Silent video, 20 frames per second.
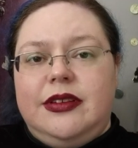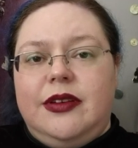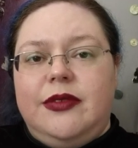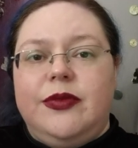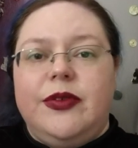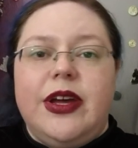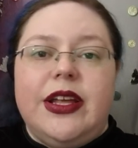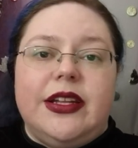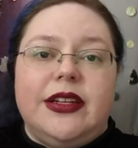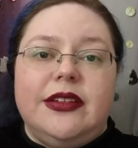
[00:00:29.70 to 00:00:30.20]
a
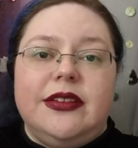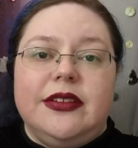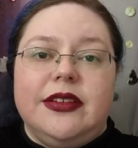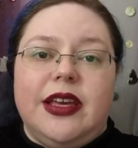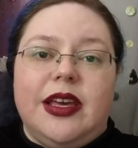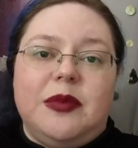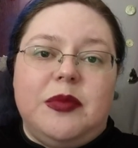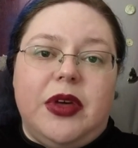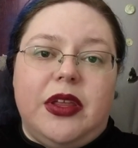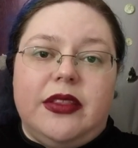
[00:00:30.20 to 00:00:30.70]
friend
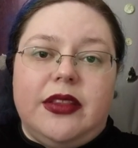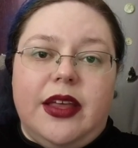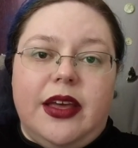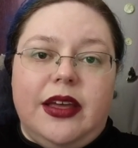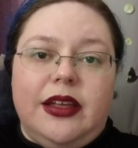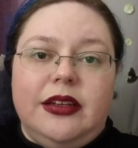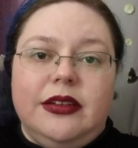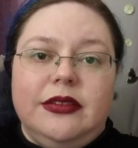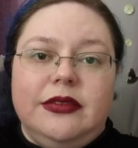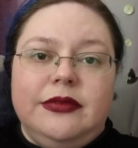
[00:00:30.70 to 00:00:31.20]
came
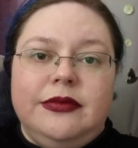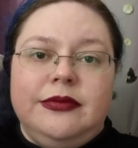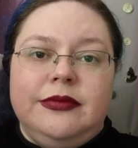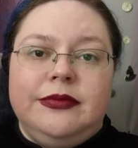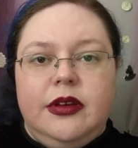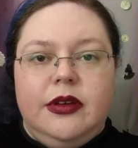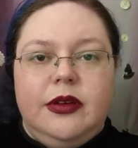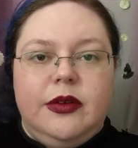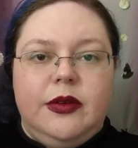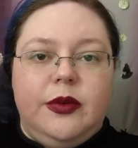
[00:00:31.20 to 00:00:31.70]
online.
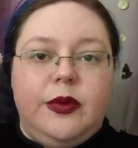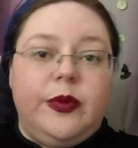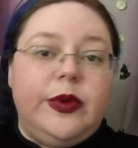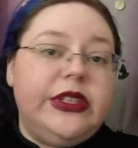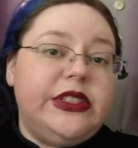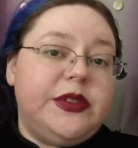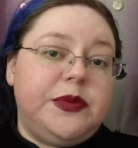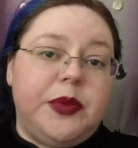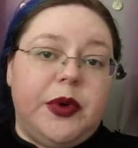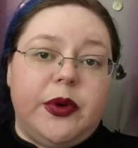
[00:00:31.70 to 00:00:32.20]

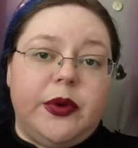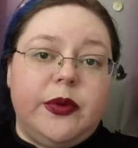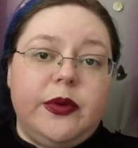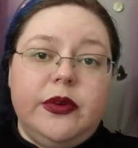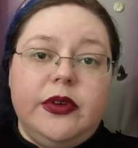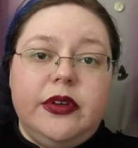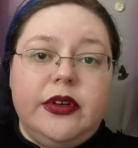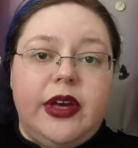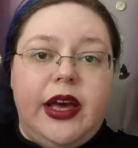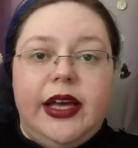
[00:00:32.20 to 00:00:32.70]
We
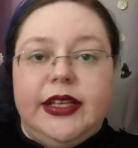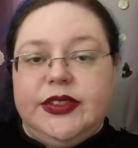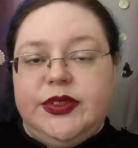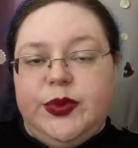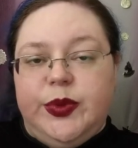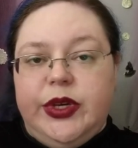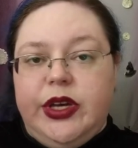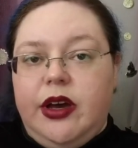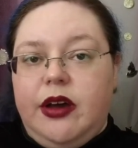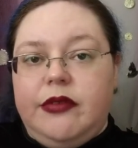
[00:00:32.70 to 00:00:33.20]
spoke,
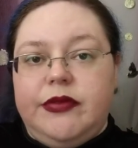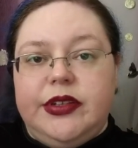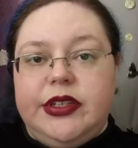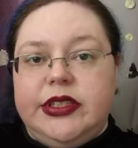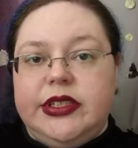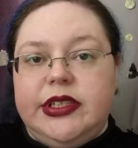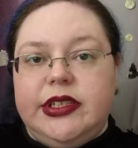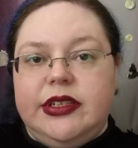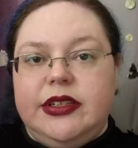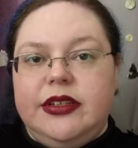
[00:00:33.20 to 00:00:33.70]
as we
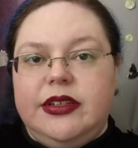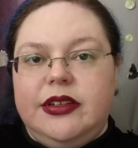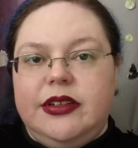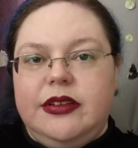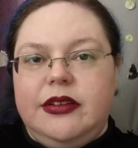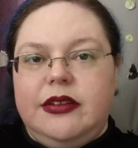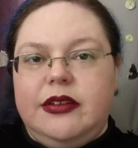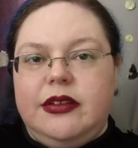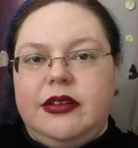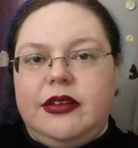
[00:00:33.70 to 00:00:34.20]
often did,
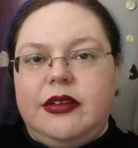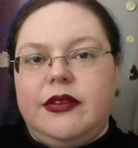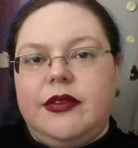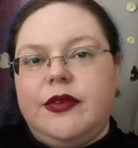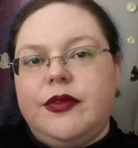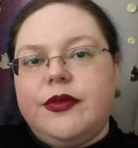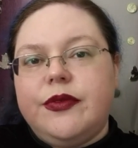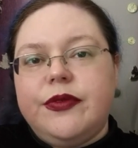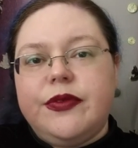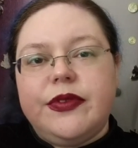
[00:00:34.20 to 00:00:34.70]

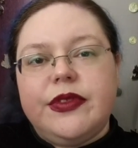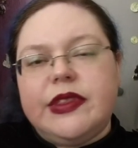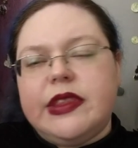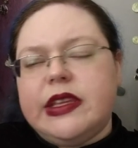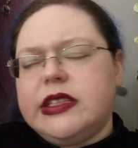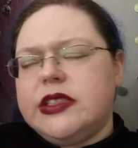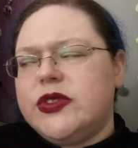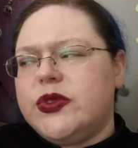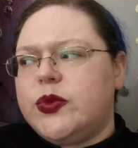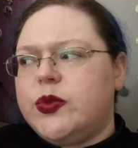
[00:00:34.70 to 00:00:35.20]
of
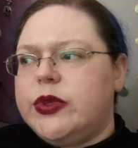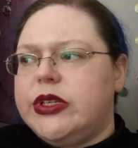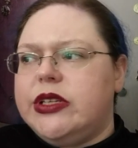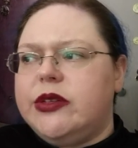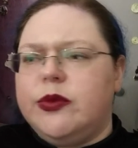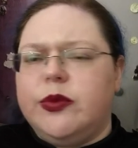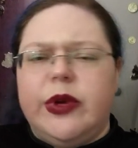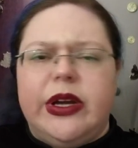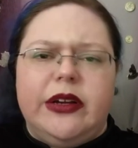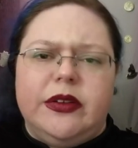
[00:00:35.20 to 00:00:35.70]
things we
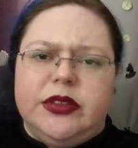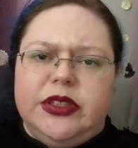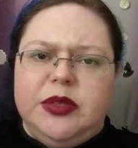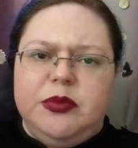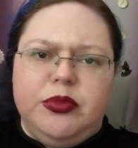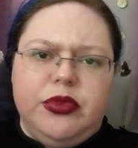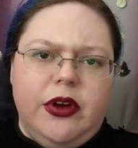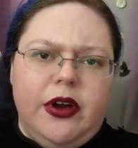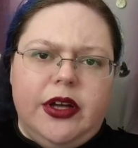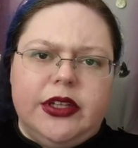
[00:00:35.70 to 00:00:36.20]
rarely
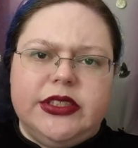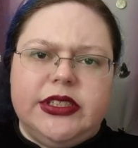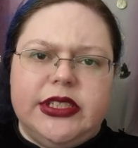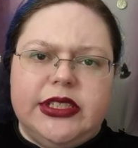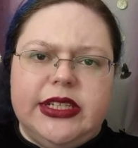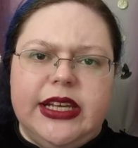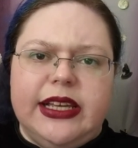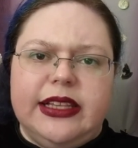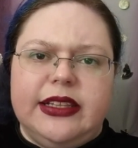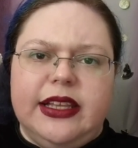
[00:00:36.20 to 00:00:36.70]
brought to
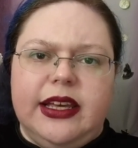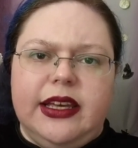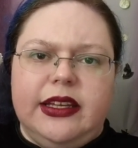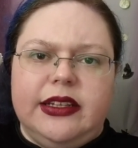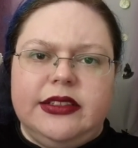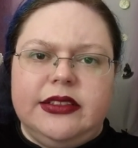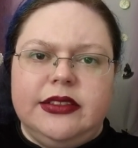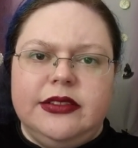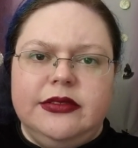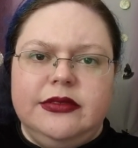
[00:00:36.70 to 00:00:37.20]

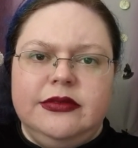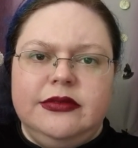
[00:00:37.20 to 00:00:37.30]
daylight,